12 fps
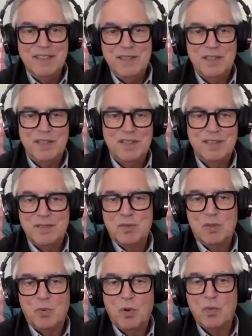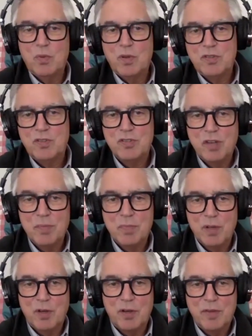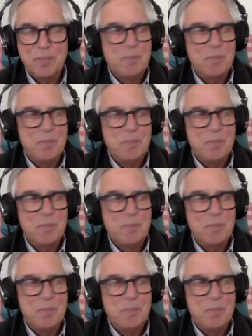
it, uh, the world was simpler